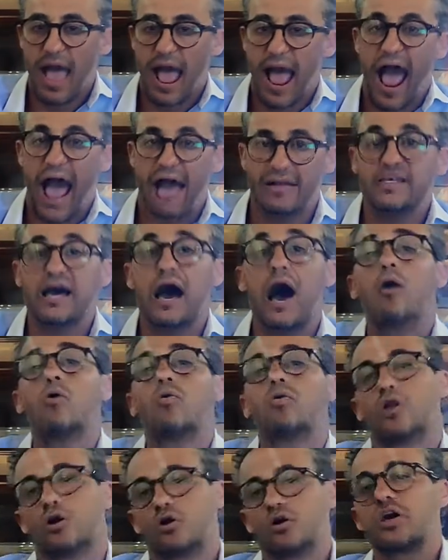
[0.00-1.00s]
and how
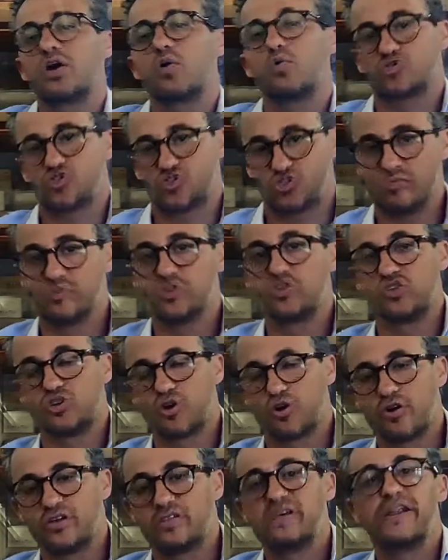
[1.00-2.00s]
long he wants to
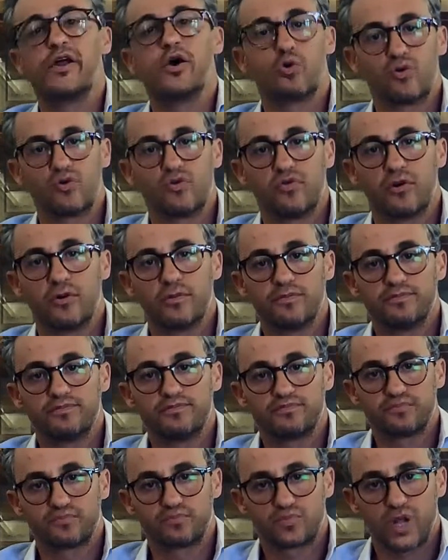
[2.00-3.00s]
mature it in oak for.
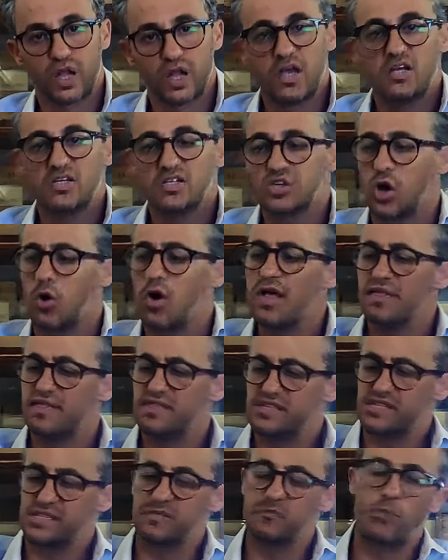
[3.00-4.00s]
So
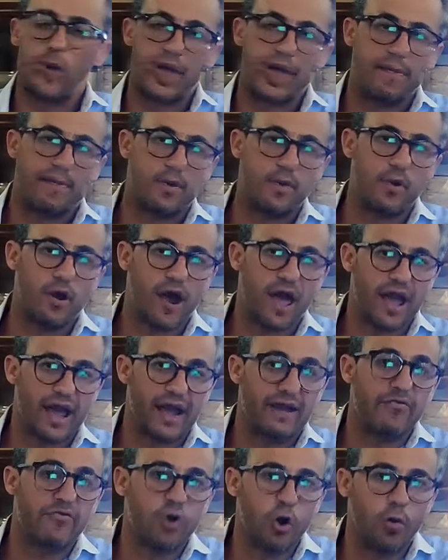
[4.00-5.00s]
this is maybe where I
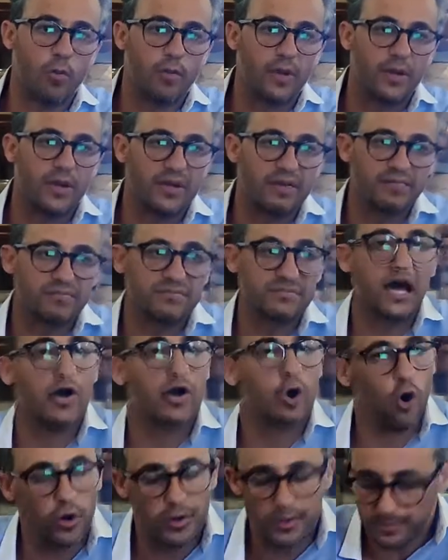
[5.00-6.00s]
can rope in
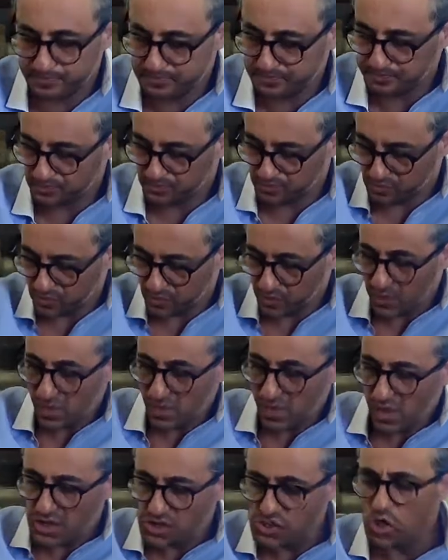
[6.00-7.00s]
Duckhorn.
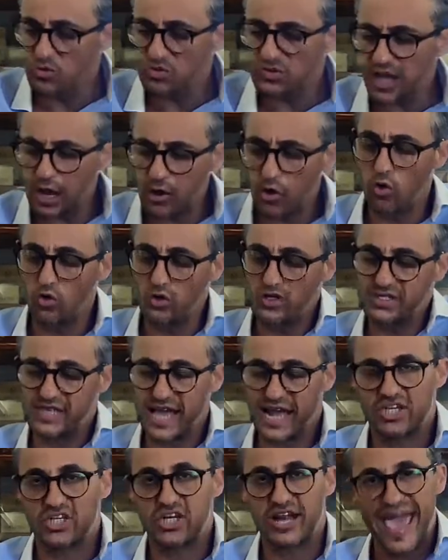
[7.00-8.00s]
So Duckhorn is
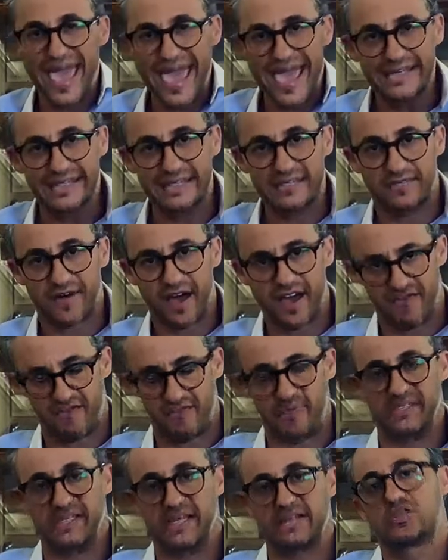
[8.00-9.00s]
actually
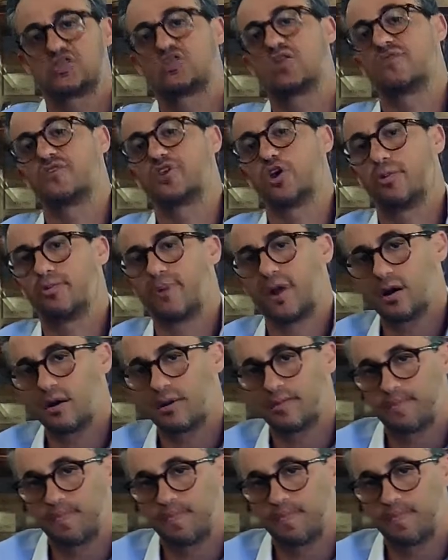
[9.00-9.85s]
85% Sauvignon Blanc